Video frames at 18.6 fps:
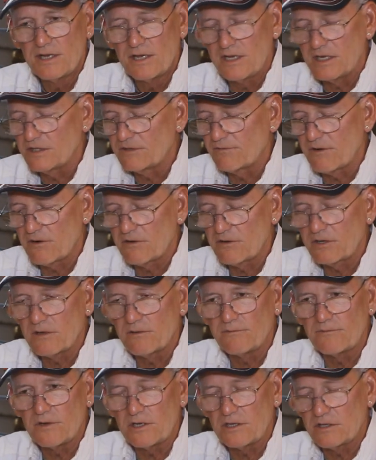it's very
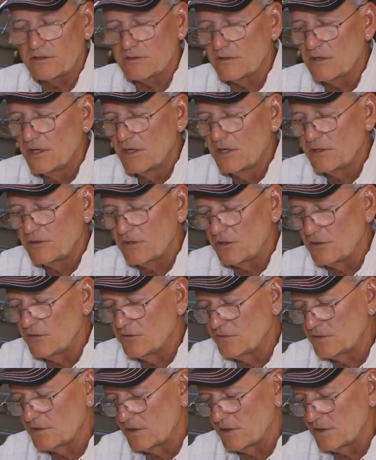convenient to use